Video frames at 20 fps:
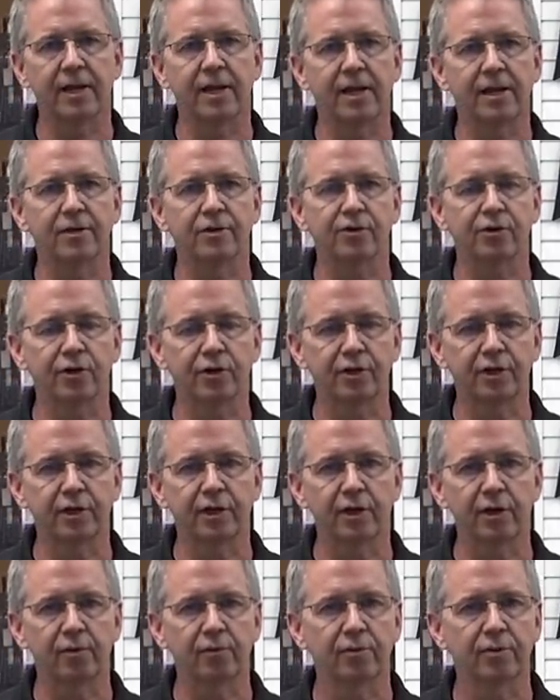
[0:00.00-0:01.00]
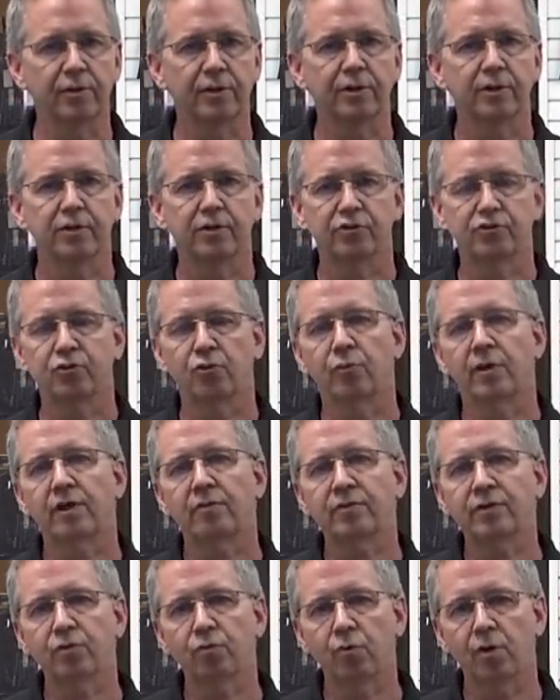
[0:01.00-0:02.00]
and you're good to go. So
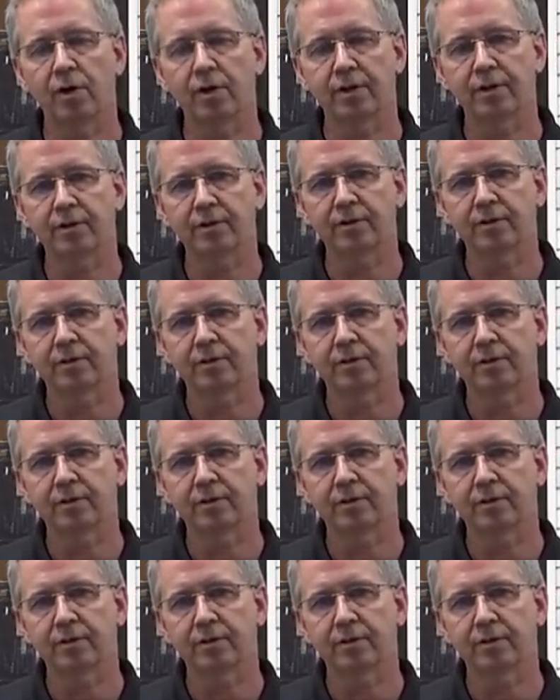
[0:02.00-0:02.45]
whatever you want,